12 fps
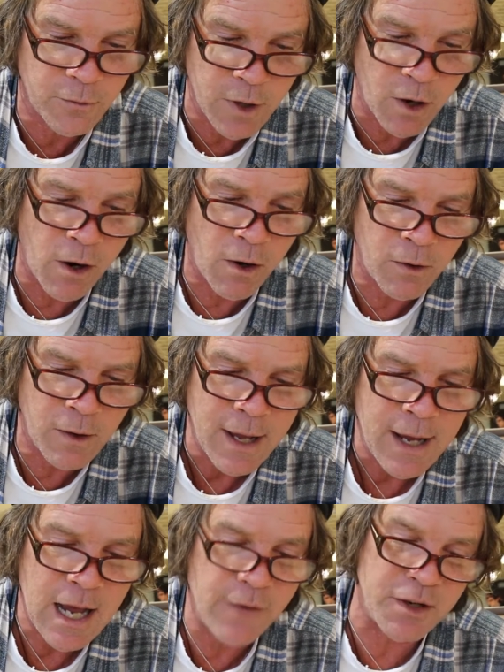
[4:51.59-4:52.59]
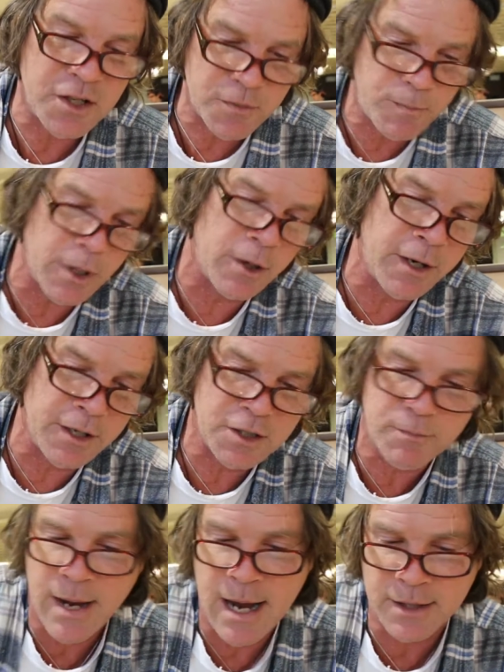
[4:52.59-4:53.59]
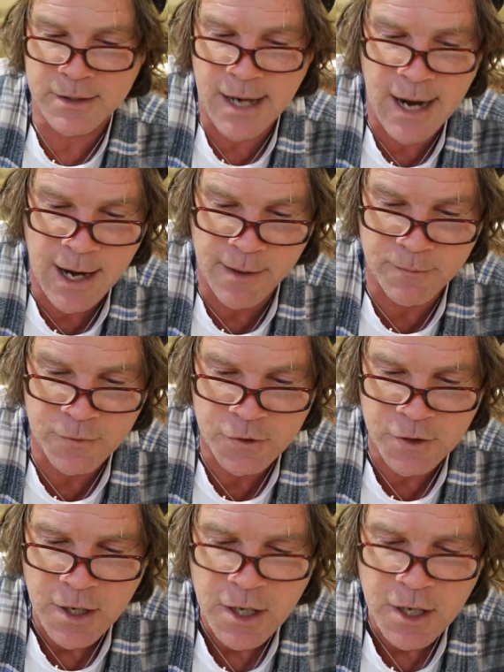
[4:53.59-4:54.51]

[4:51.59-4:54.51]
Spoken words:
We all have experienced bad times.